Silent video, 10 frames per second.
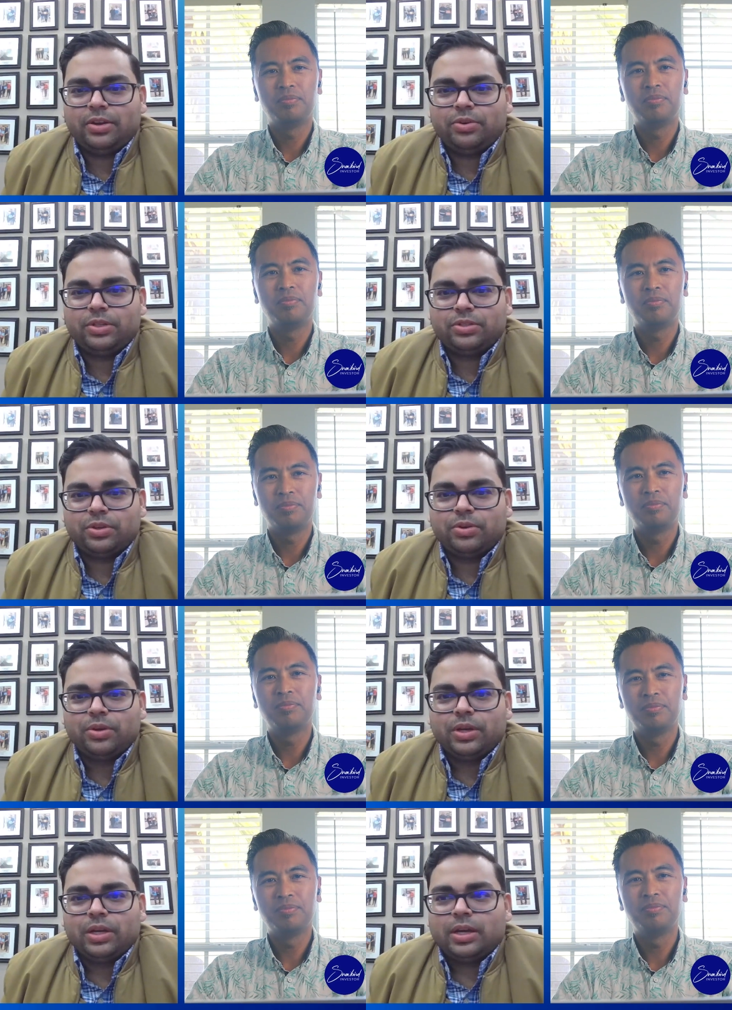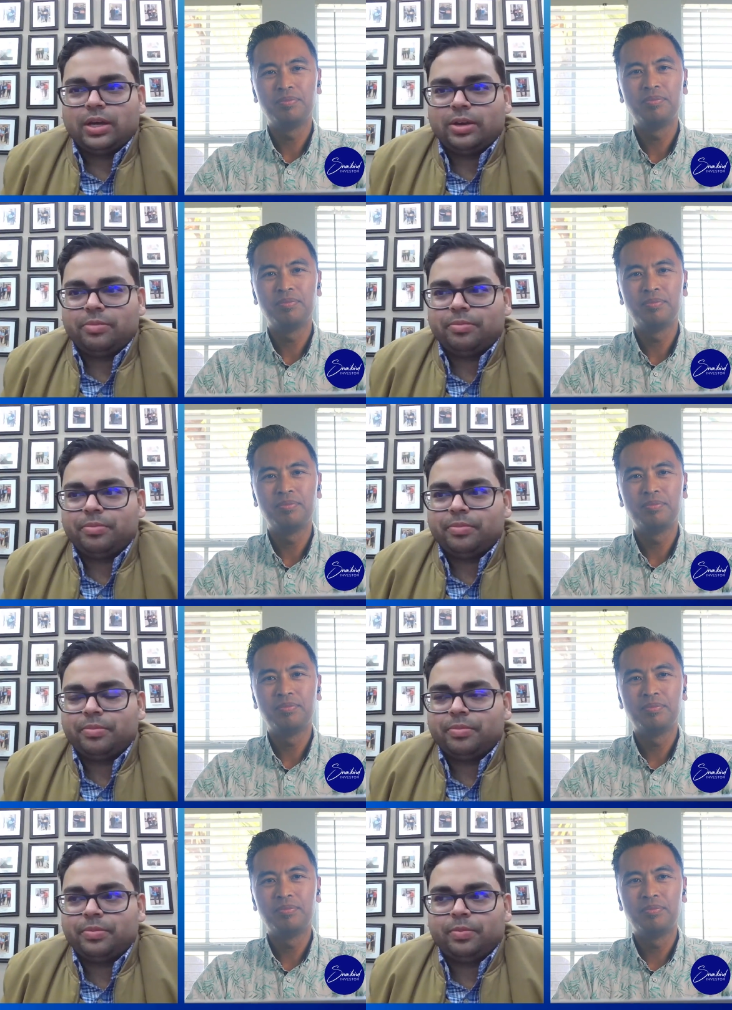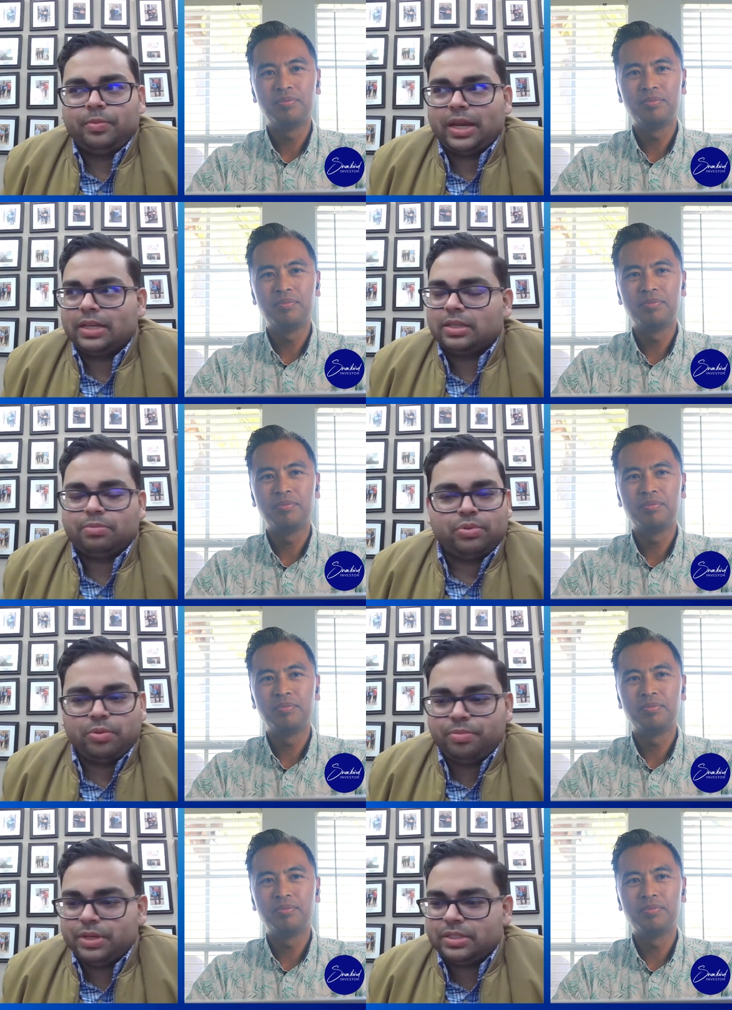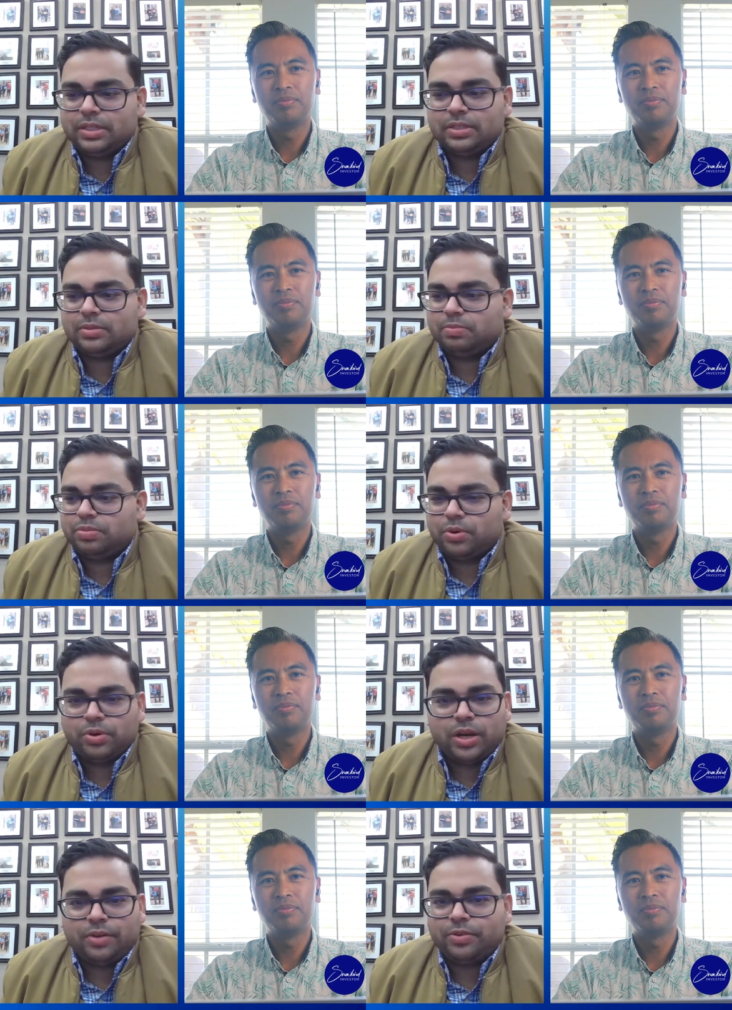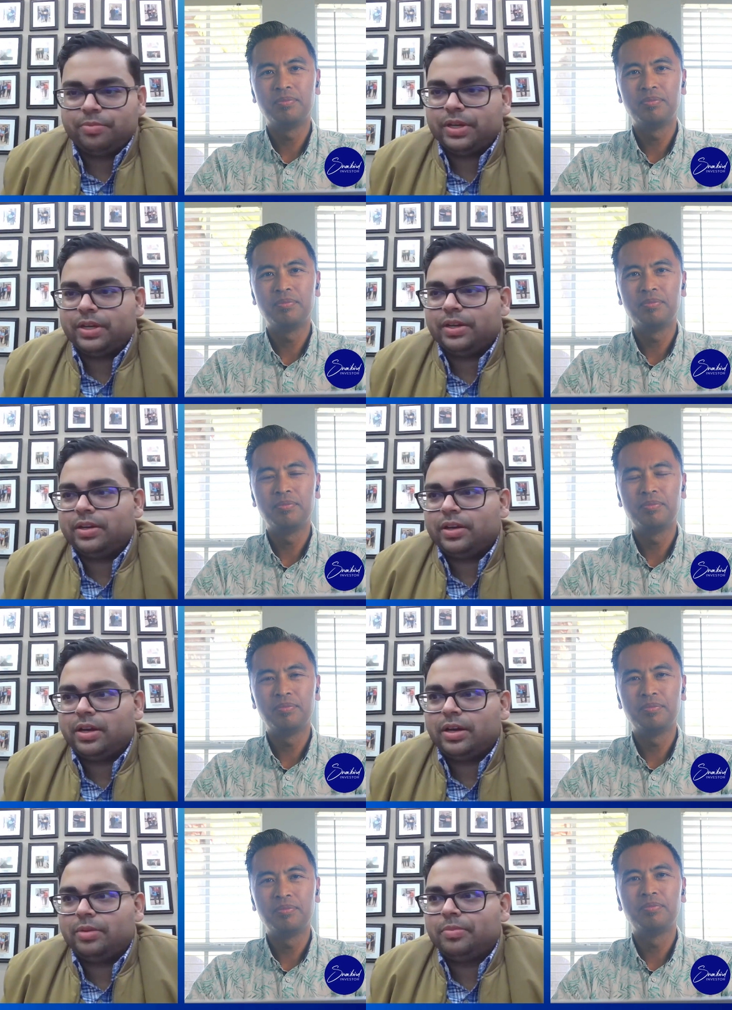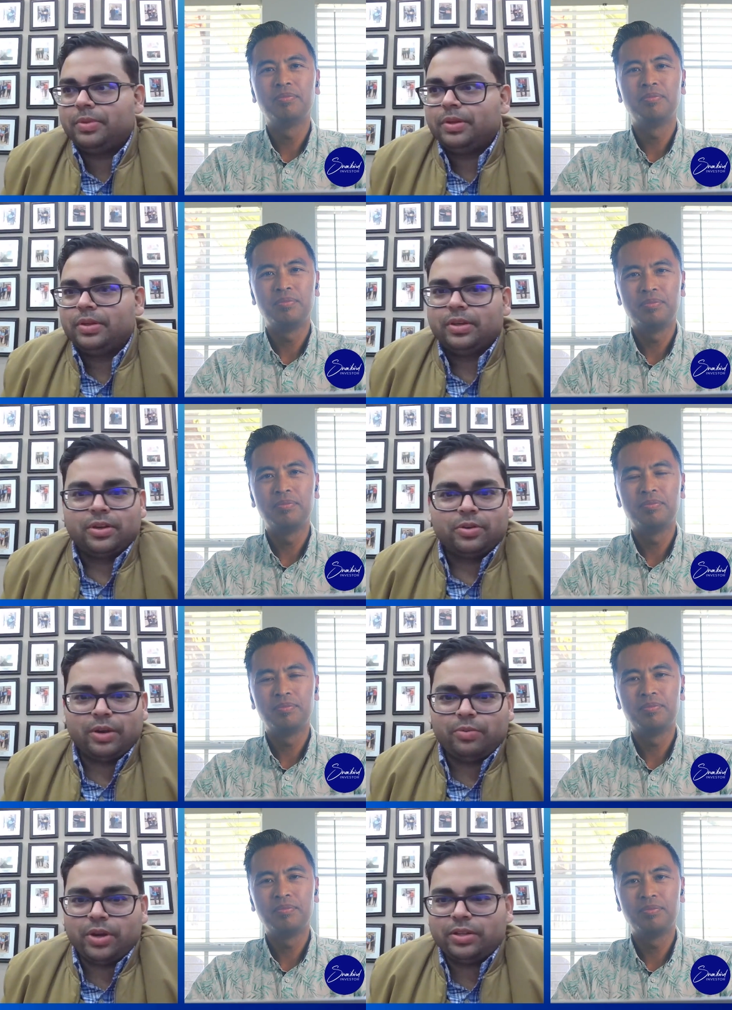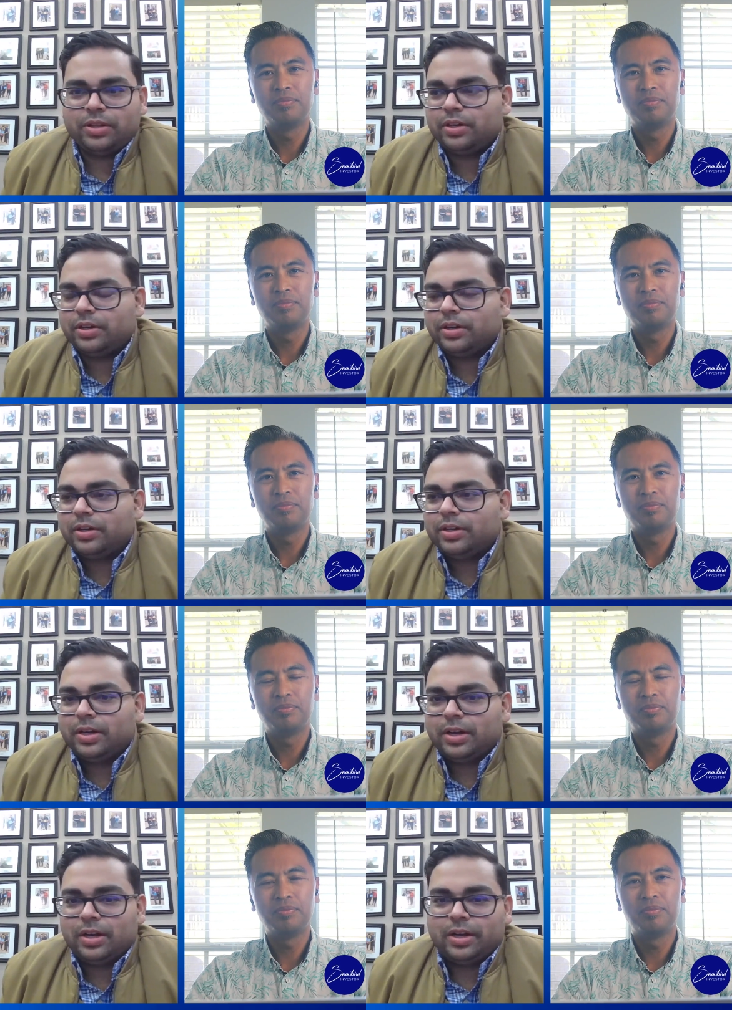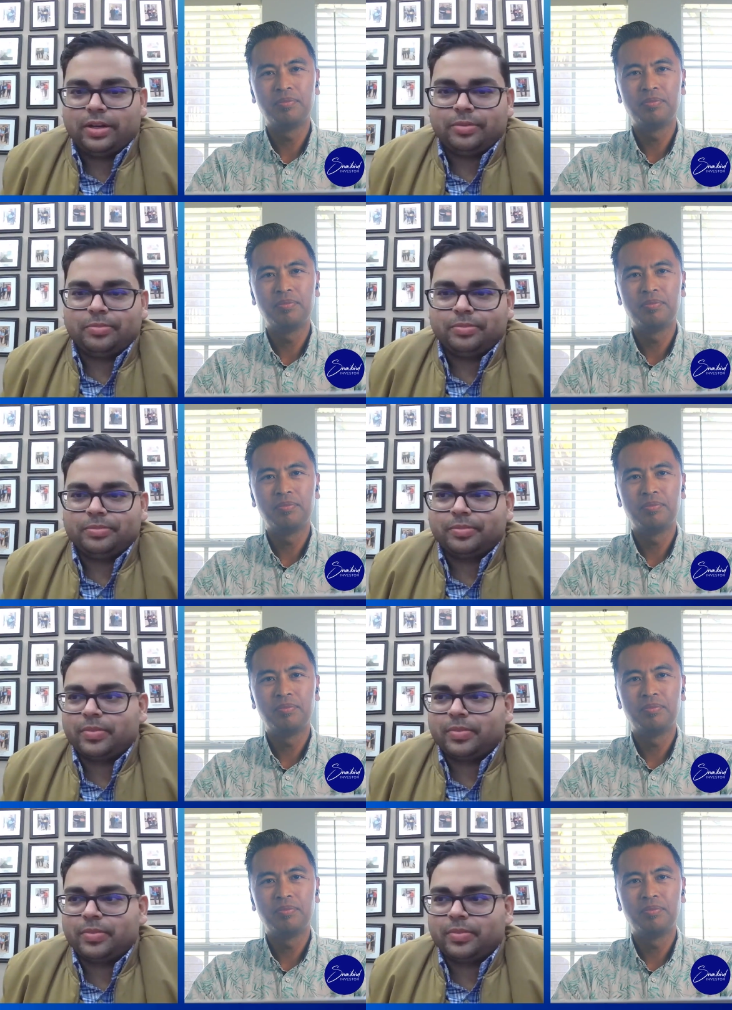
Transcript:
Speaker 1: you know, and so, um, like I said, pro-business, pro-government, um, great weather, um,